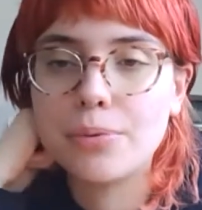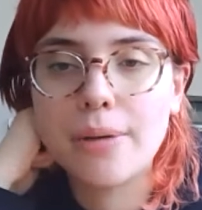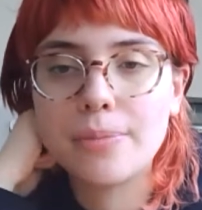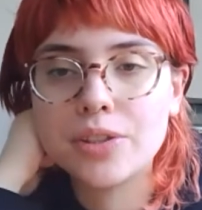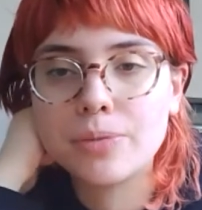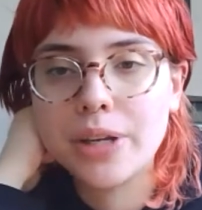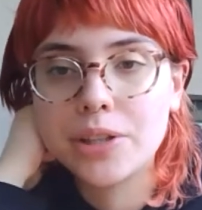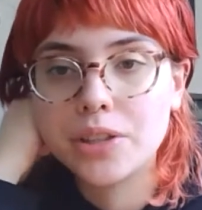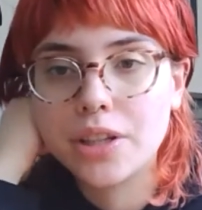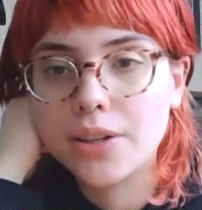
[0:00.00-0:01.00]
premise
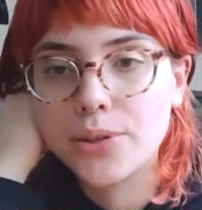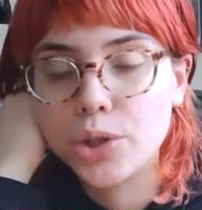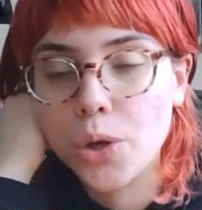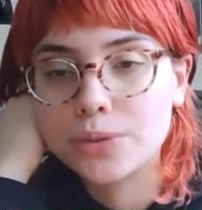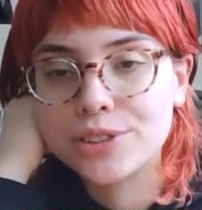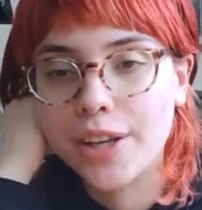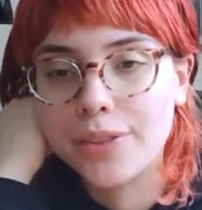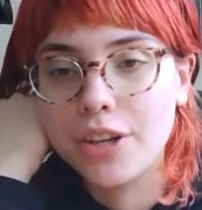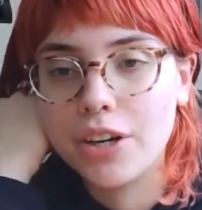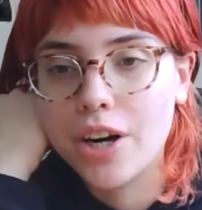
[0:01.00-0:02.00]
basically shows
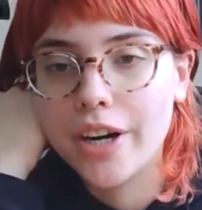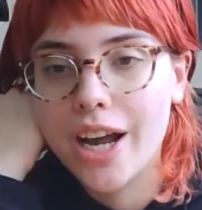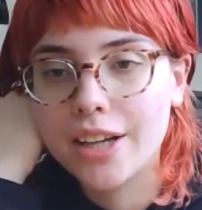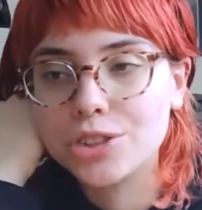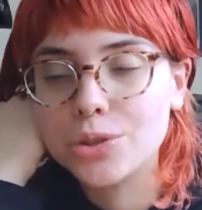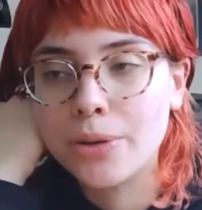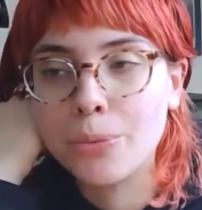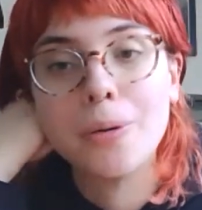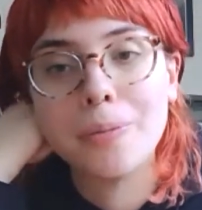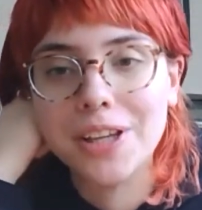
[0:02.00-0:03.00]
that there are actually
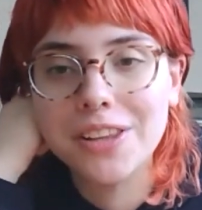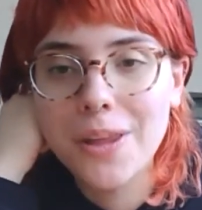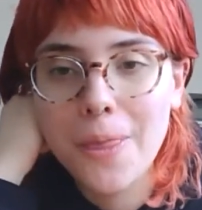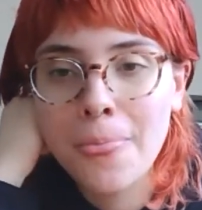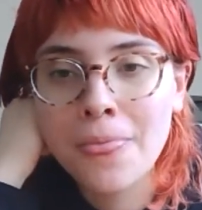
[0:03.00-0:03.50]
women